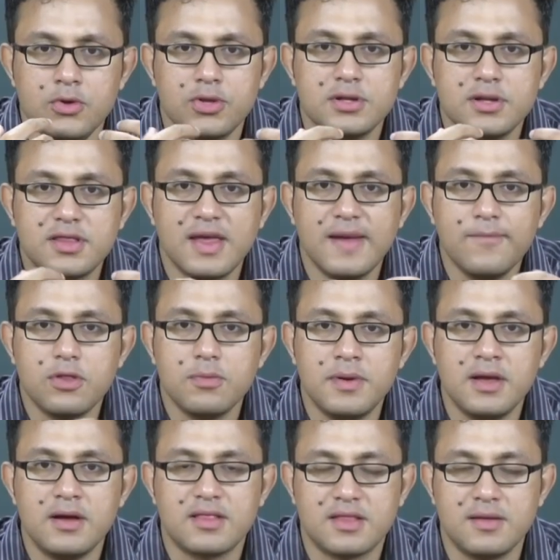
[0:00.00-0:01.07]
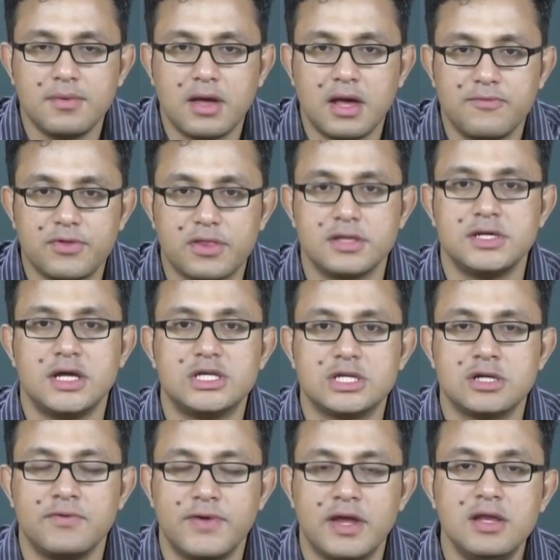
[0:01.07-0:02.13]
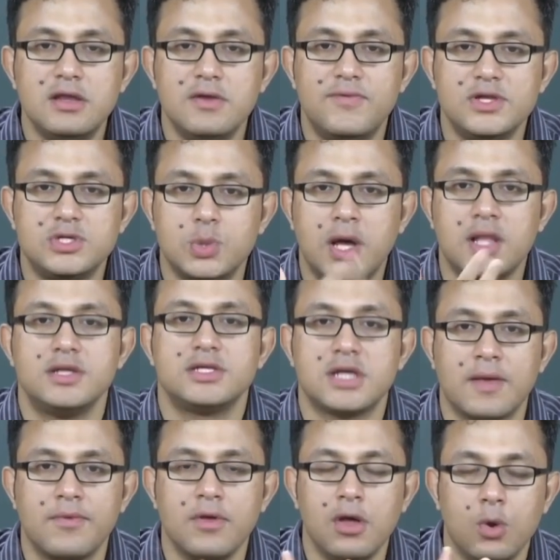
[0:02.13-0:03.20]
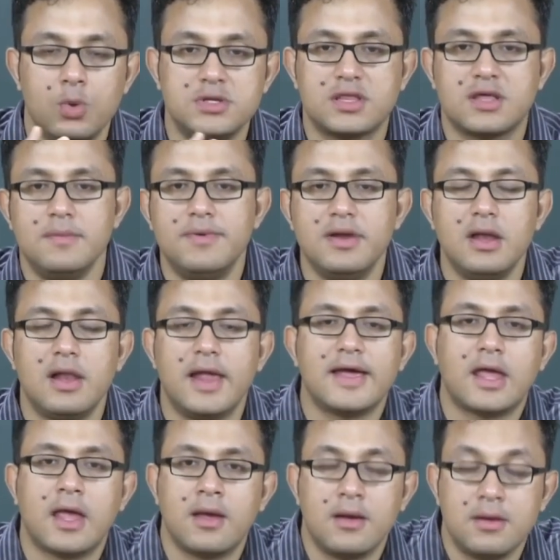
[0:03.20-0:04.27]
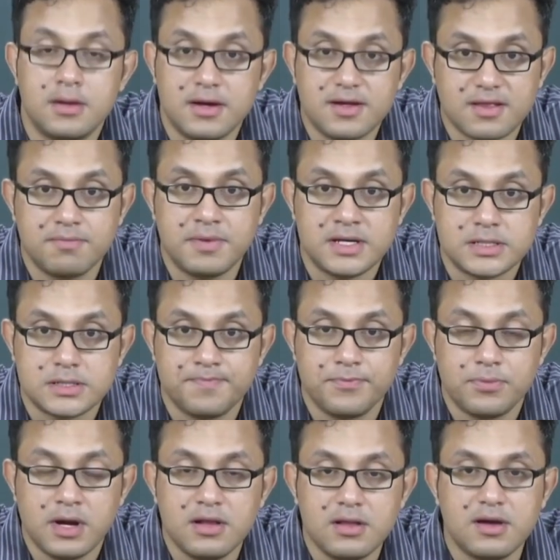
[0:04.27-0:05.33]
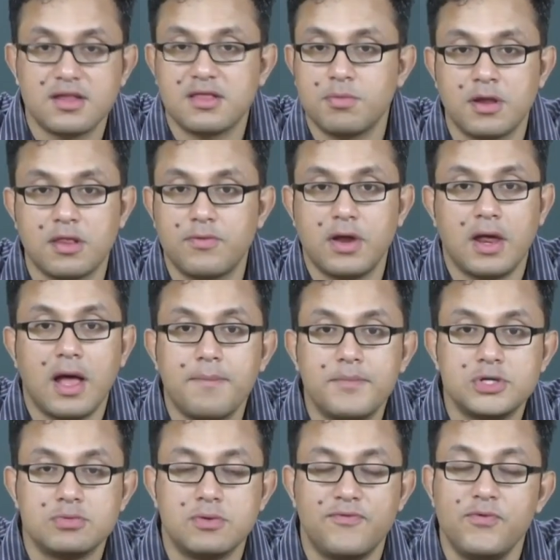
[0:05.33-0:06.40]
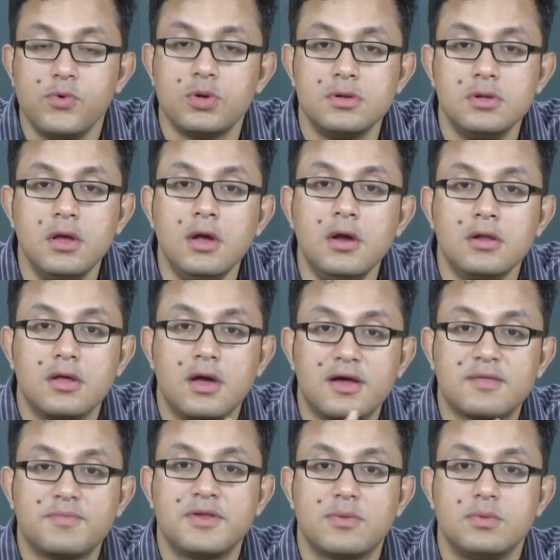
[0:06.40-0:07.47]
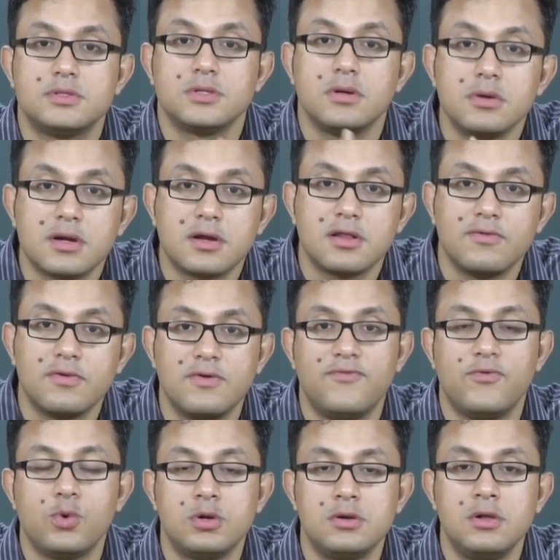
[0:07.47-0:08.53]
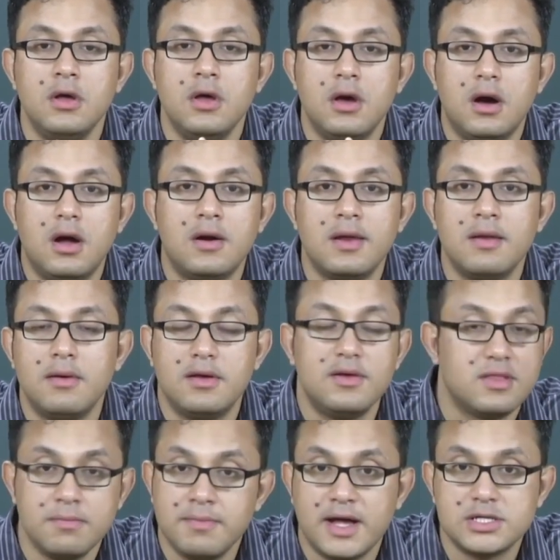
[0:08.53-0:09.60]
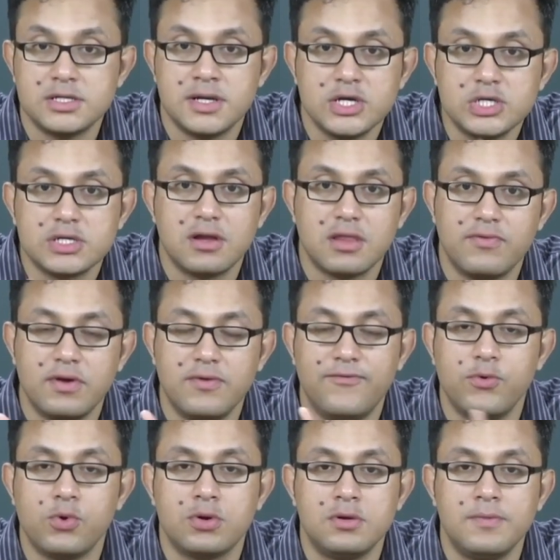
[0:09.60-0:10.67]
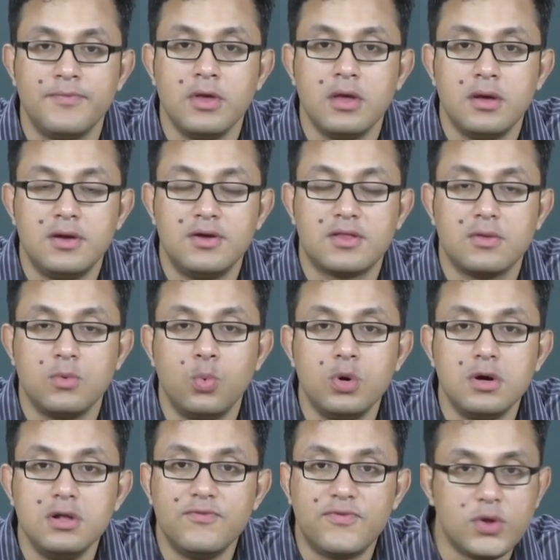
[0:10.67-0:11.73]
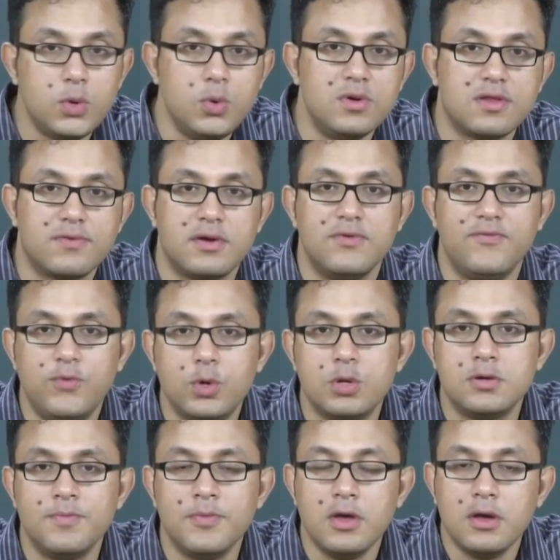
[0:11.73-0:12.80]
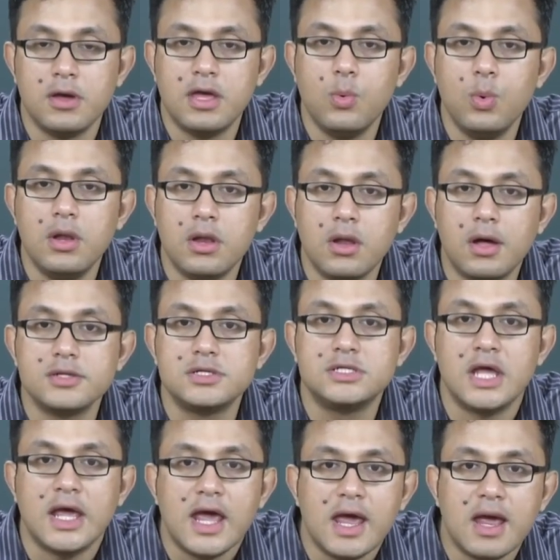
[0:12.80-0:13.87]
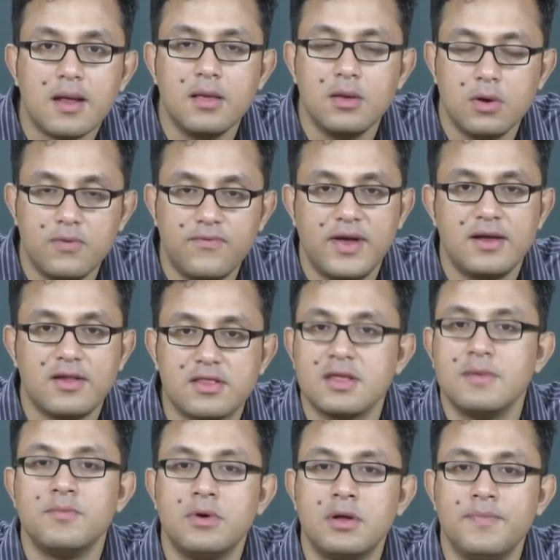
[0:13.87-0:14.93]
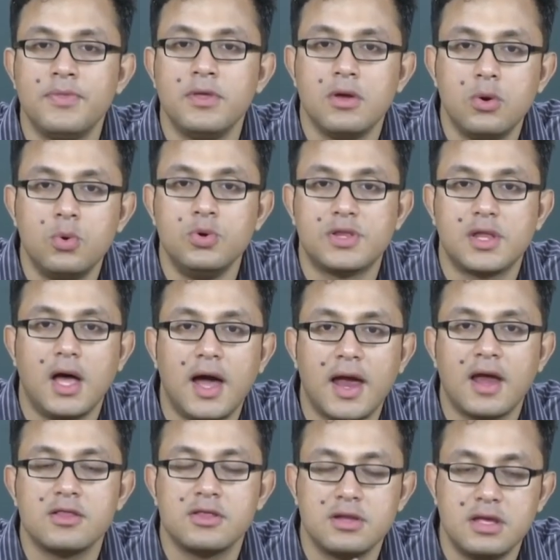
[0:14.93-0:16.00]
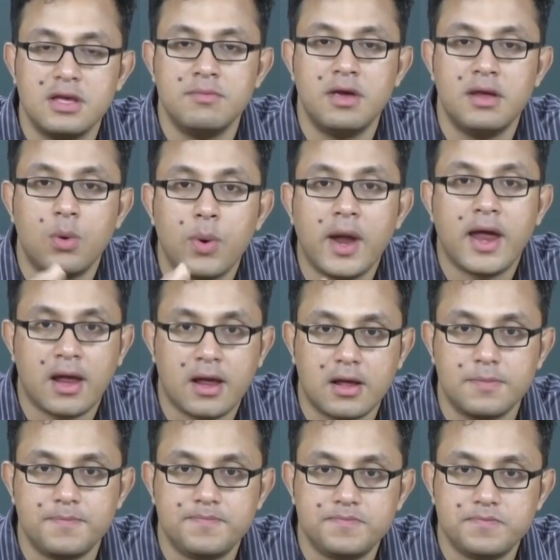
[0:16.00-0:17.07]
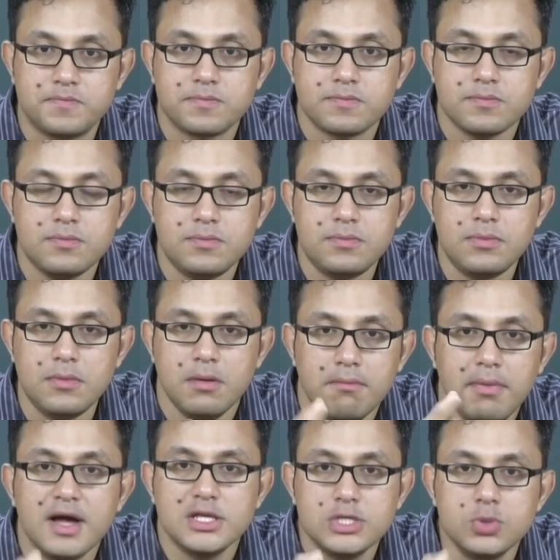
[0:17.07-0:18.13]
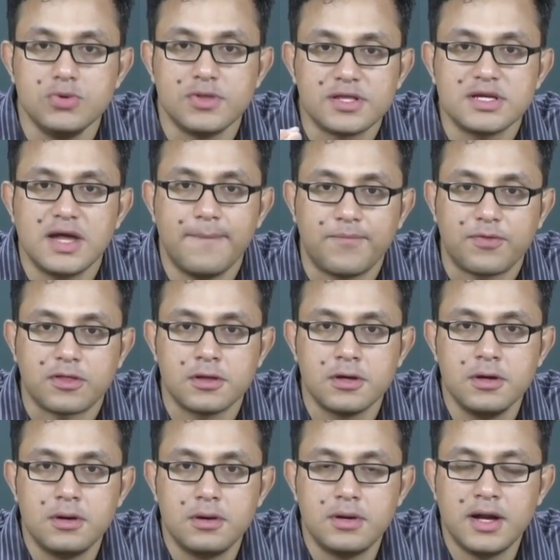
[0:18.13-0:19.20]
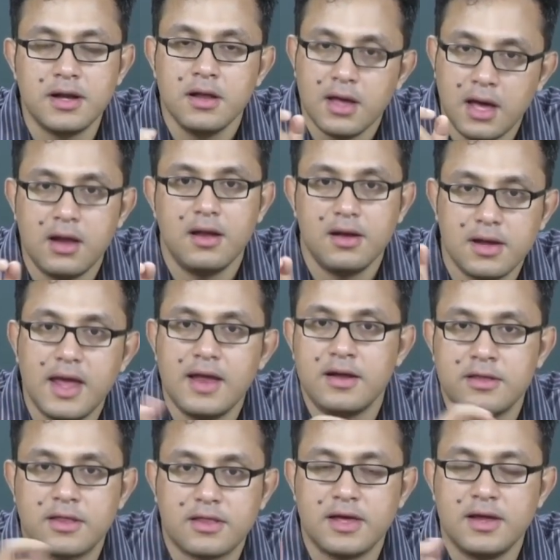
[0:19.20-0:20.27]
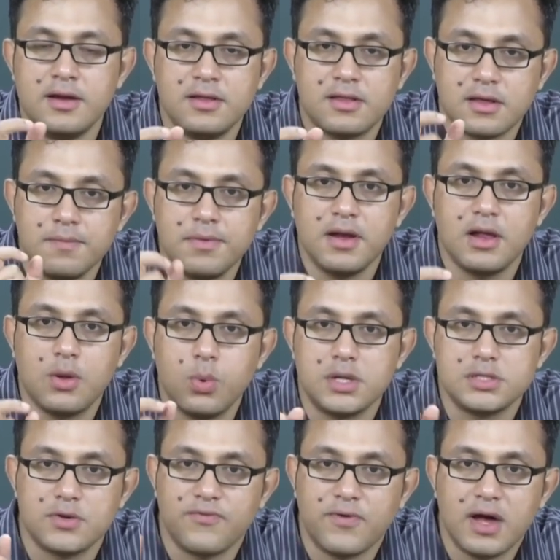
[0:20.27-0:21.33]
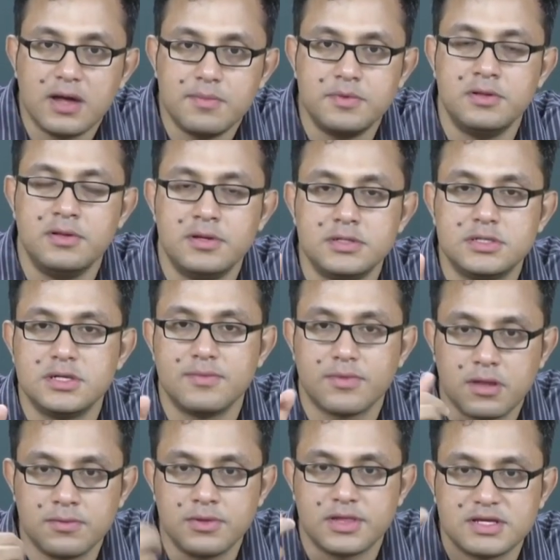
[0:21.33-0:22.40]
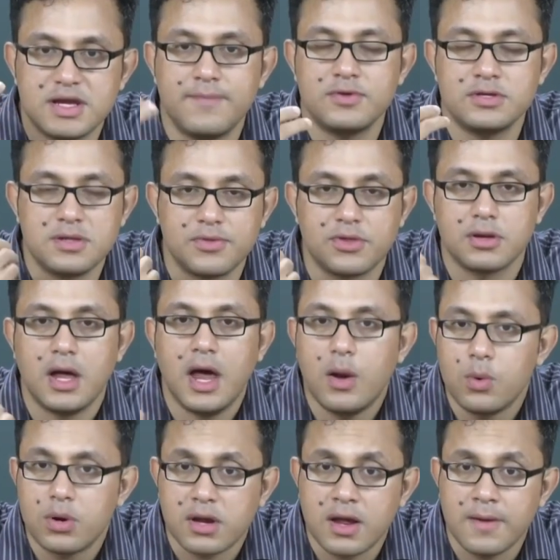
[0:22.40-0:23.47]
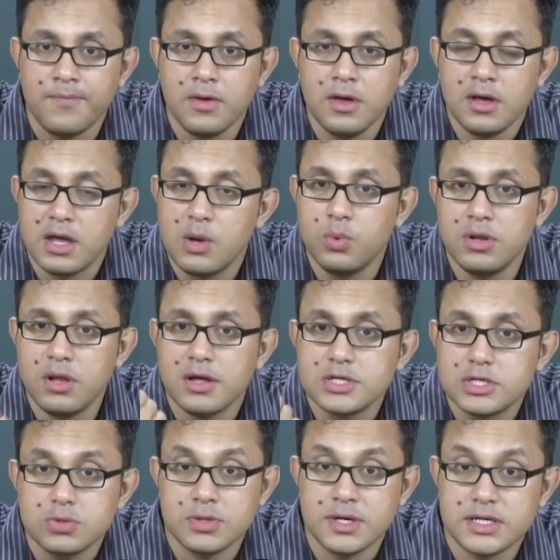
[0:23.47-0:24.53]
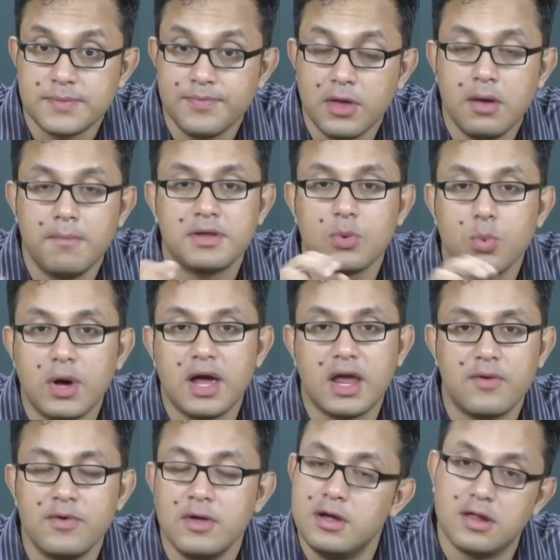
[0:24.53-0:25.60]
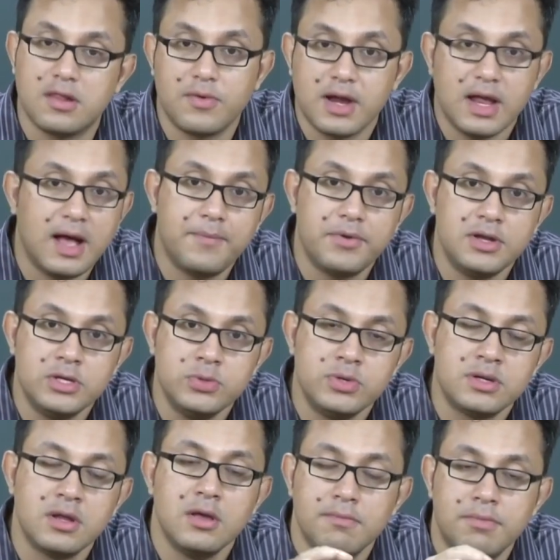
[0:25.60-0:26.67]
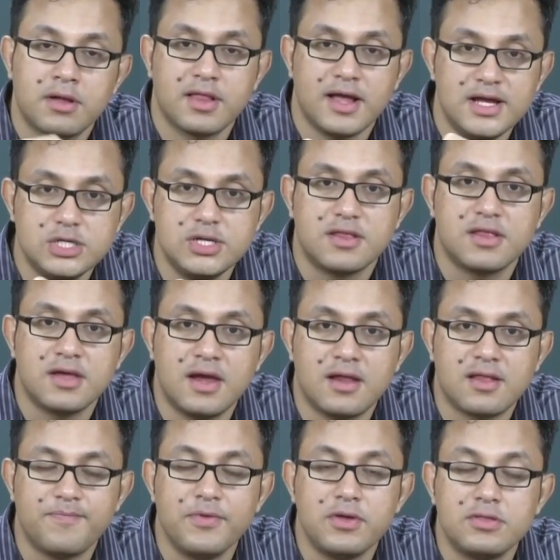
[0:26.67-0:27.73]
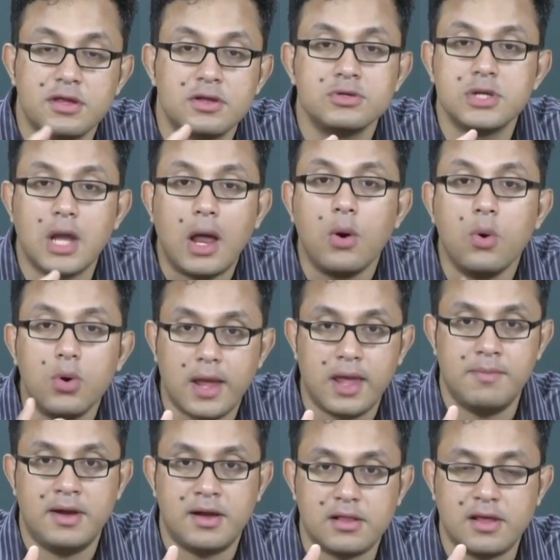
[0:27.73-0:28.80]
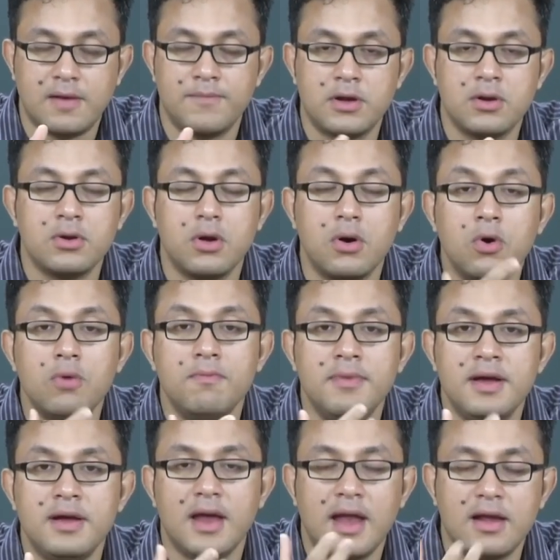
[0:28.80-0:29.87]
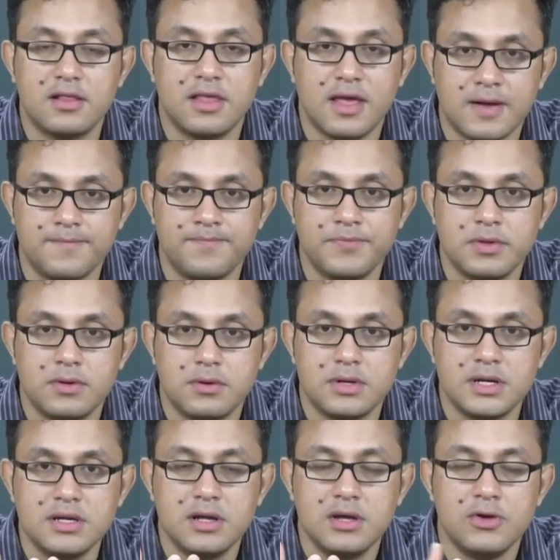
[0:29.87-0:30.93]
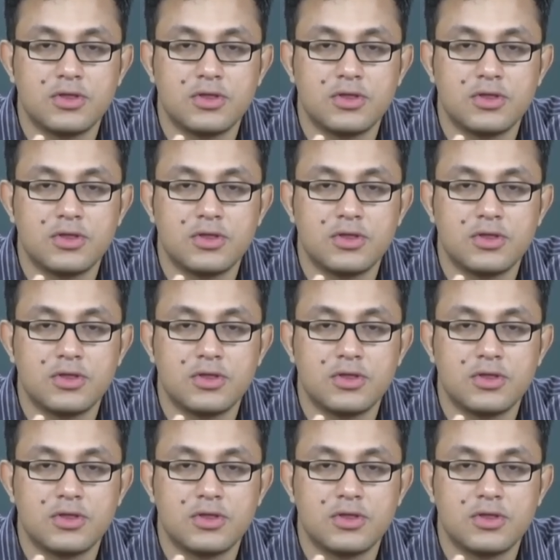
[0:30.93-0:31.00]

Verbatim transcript: So there seems to be a, some kind of a suggestion of individuality, which is completely lacking in the husband, right? The husband is very happy to be feudal. The husband's rhetoric is very feudal. Her, his imagination is very feudal. His worldview is very feudal. He will not dare offend someone who is higher than him in rank by two steps right? And again, as I say, it's completely quantifiable in terms of the step, in terms of the hierarchy. He will not do it. But the wife is very happy to do it because, as she says, they don't owe him anything. They don't owe Mir anything, right?